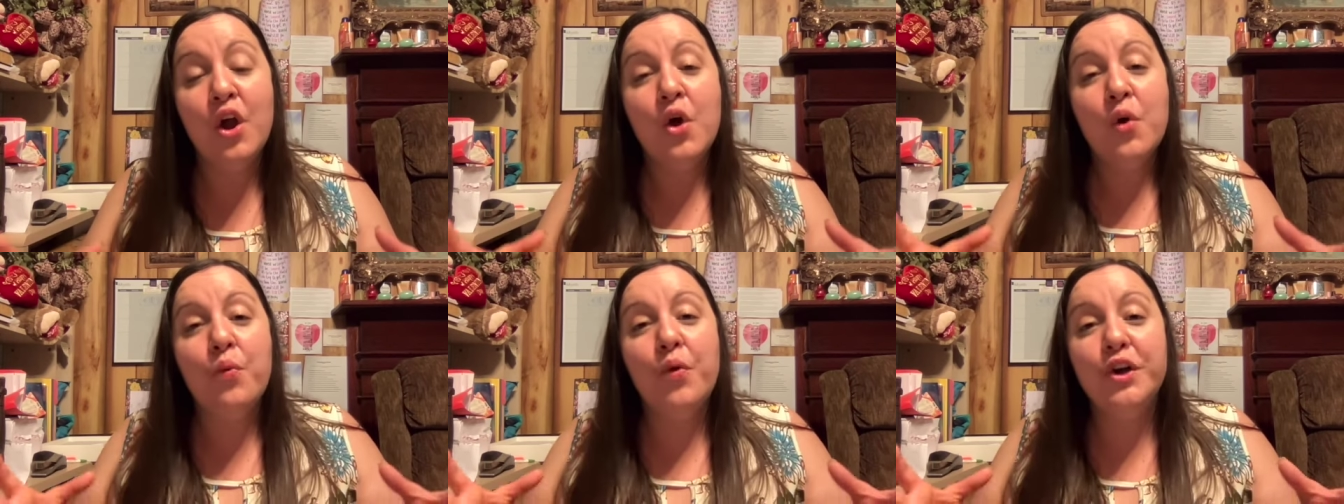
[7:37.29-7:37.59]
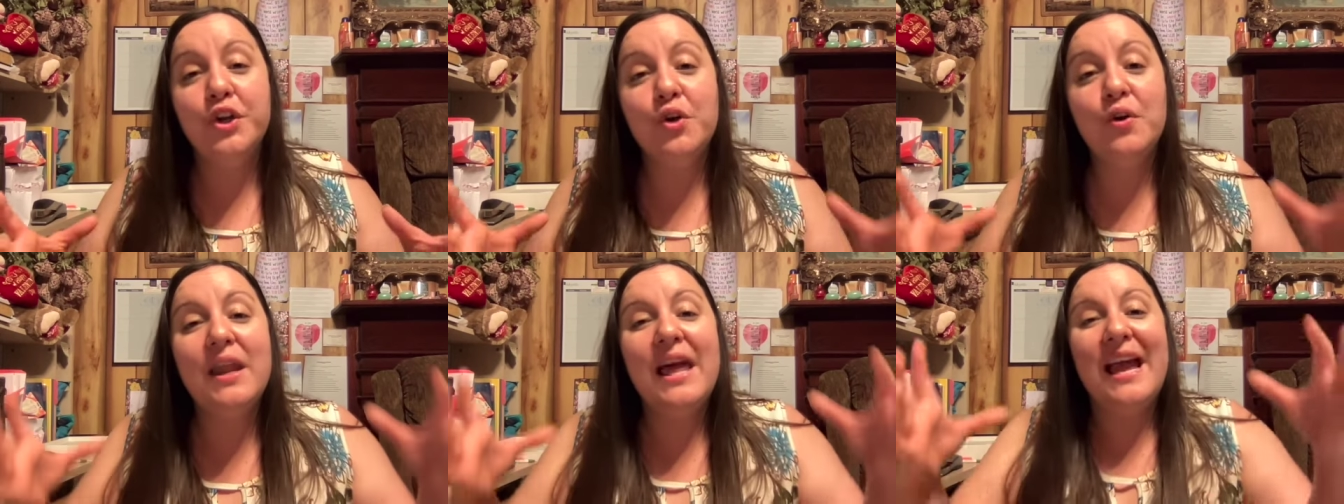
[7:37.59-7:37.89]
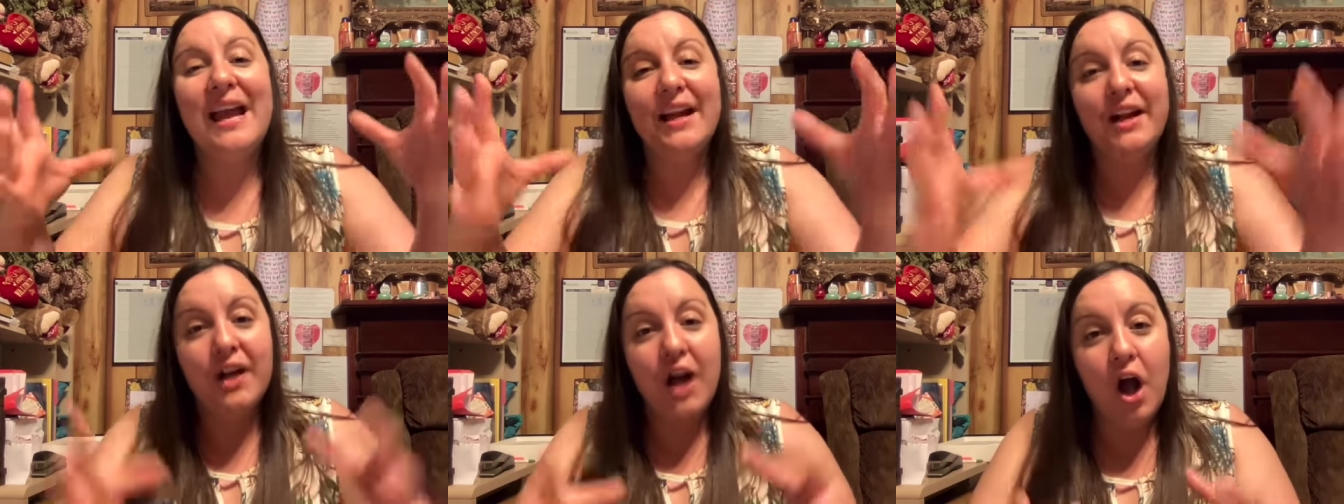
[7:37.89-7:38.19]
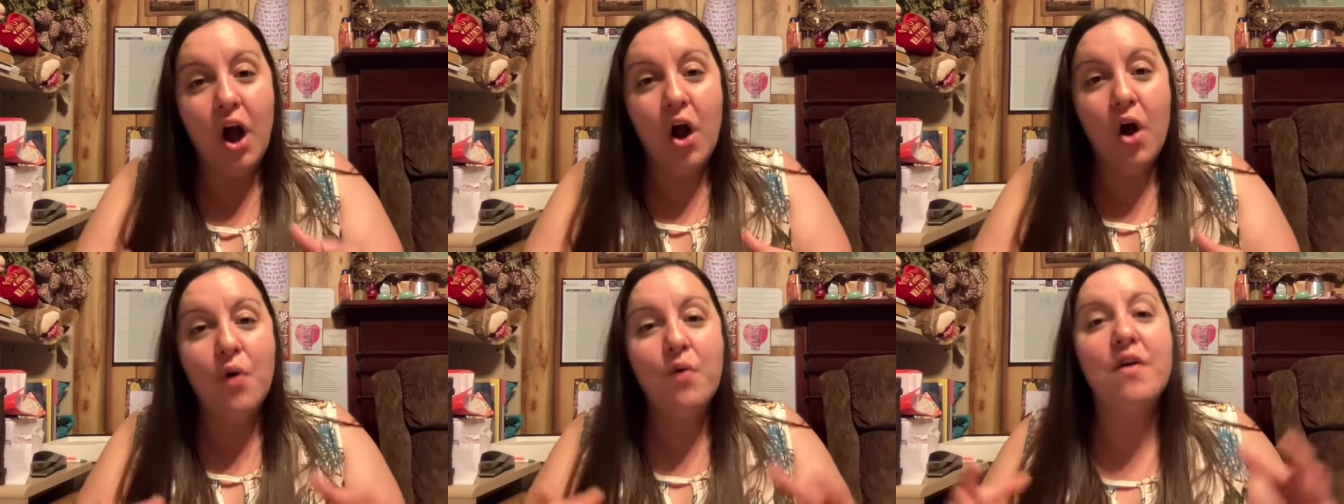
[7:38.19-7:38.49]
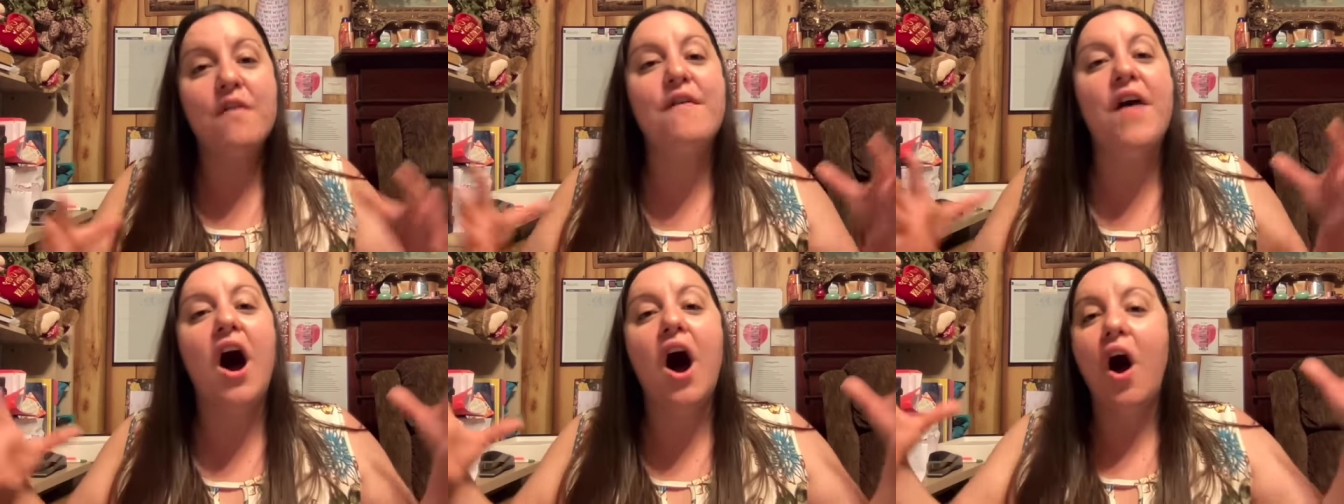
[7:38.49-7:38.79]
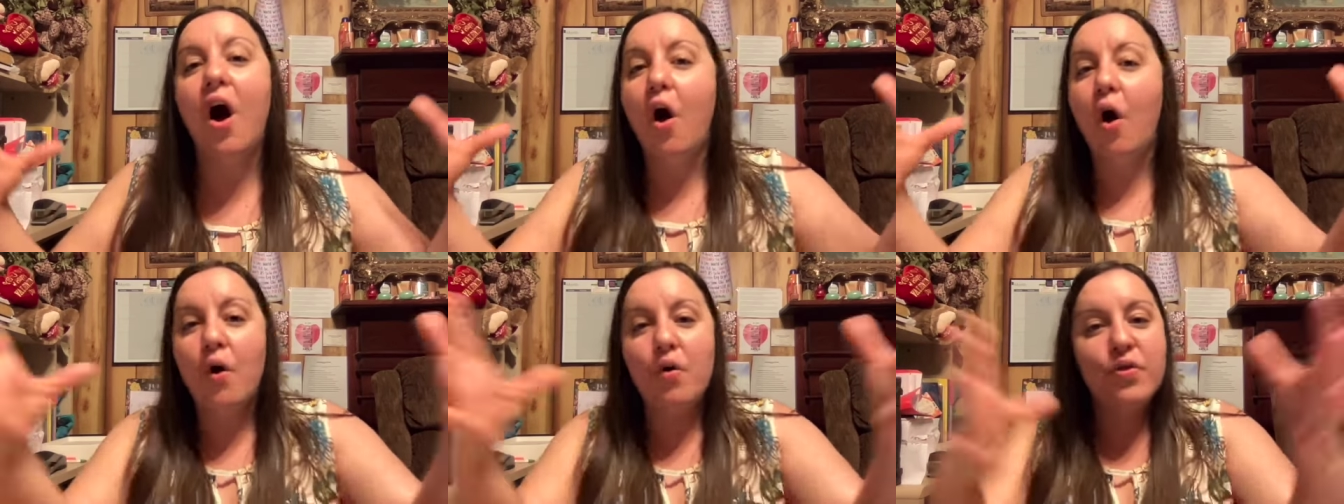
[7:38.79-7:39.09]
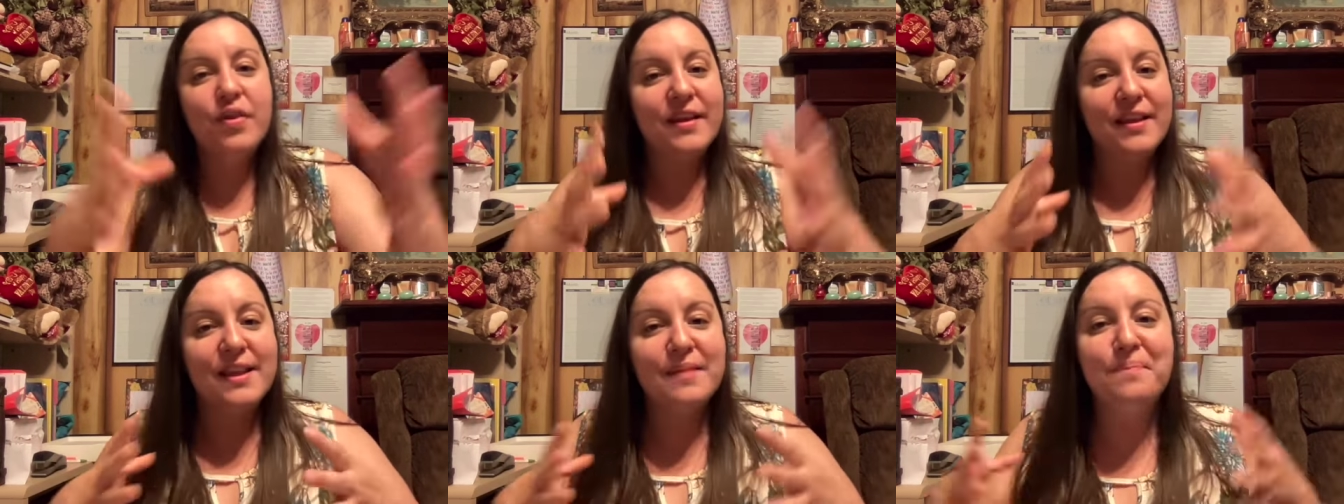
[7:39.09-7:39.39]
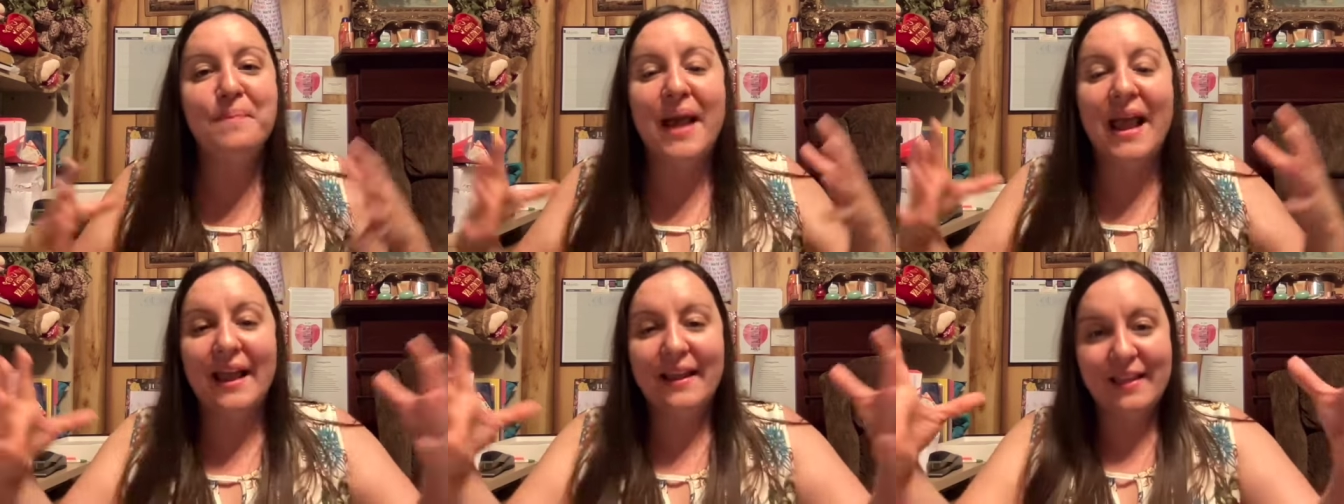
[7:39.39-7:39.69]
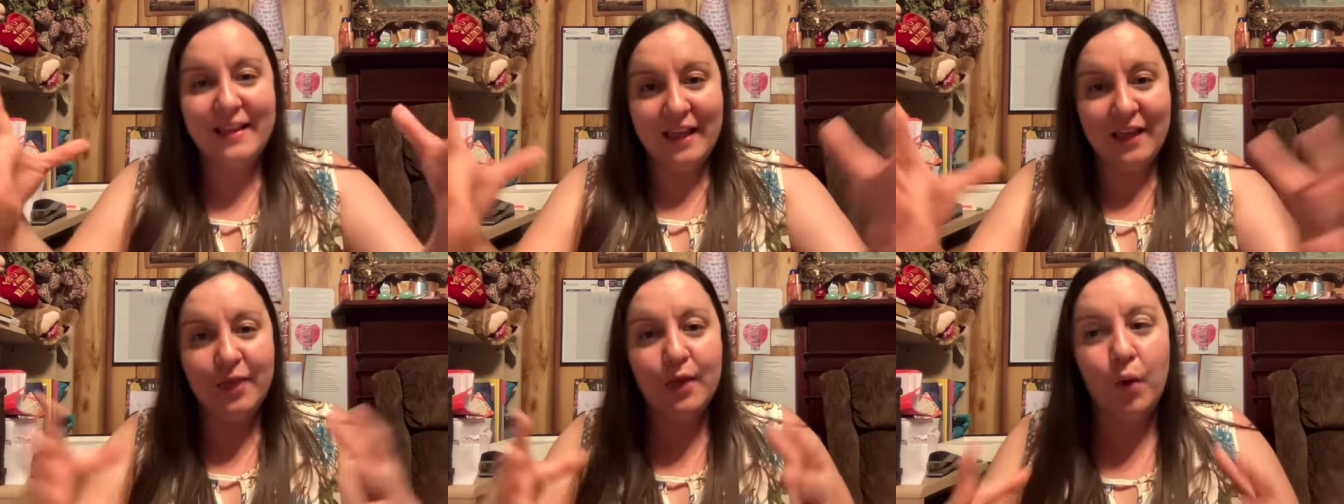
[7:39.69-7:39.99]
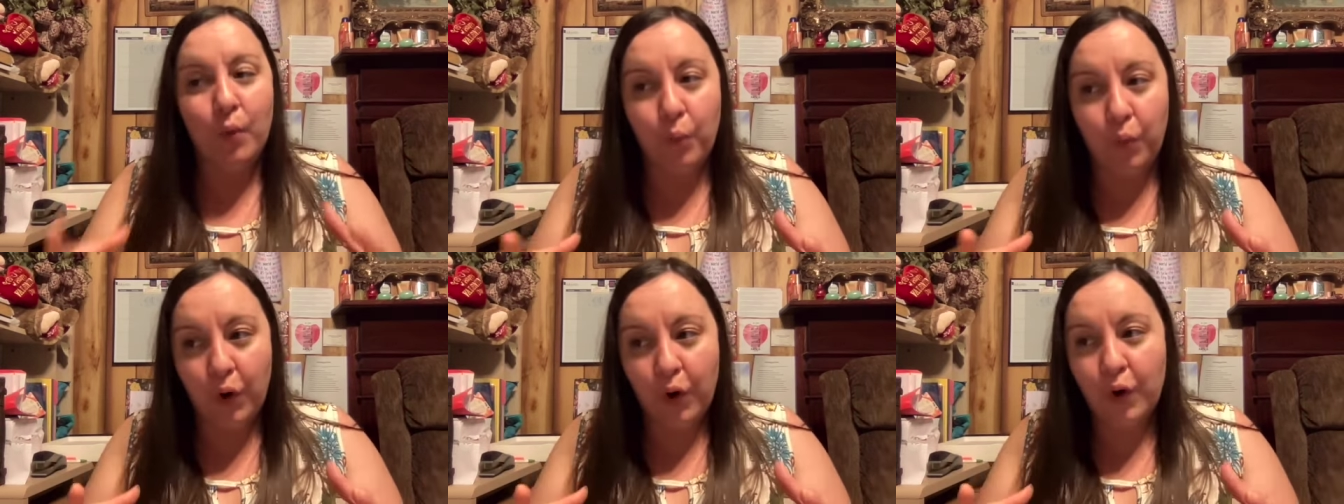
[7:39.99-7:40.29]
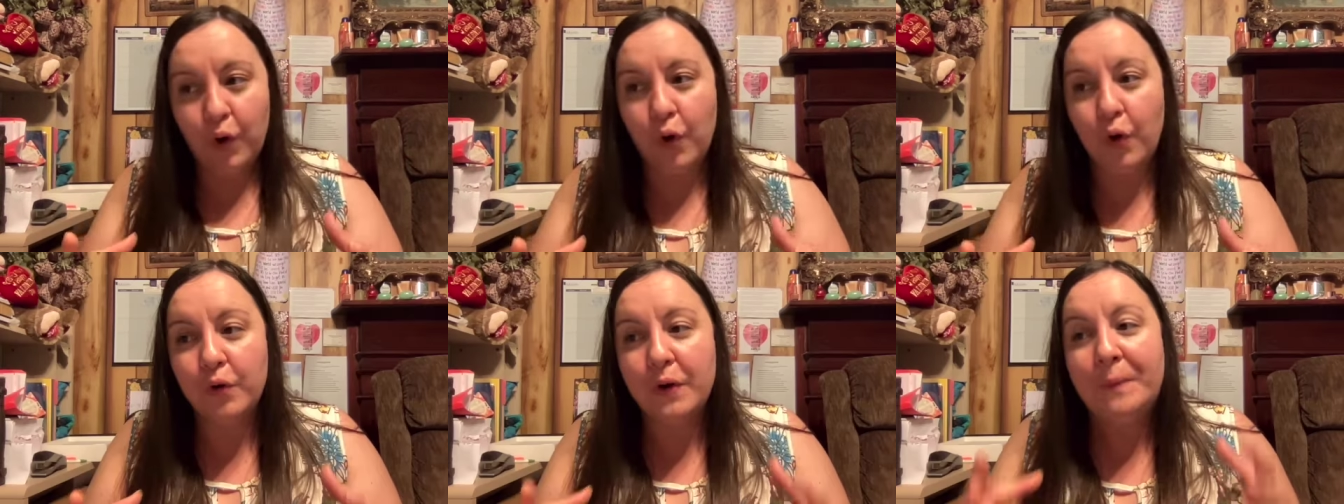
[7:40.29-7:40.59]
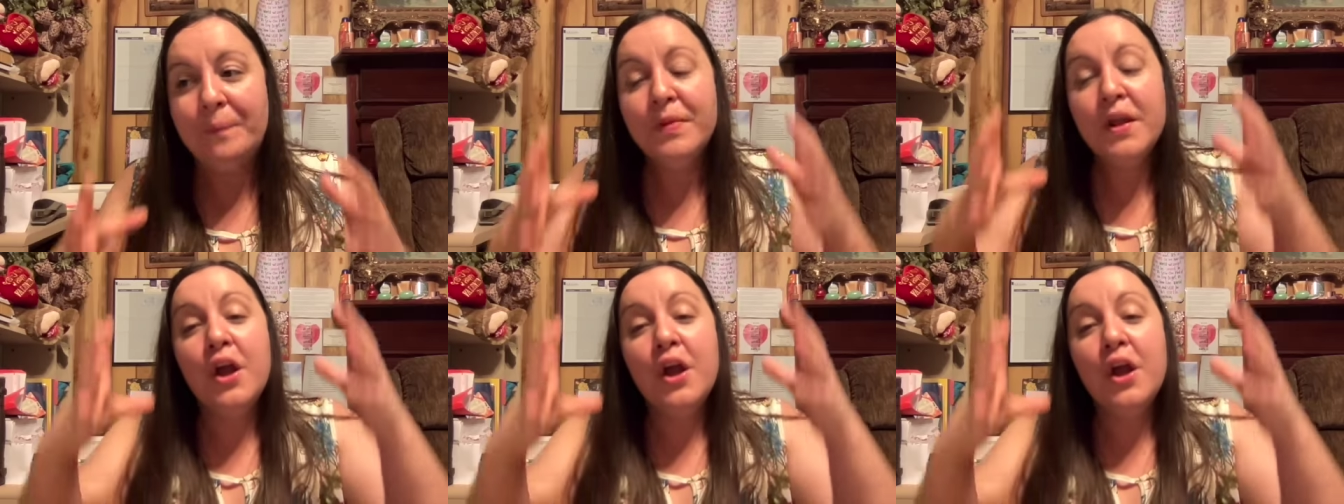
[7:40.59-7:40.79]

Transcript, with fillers: when you let go of all this mess in the world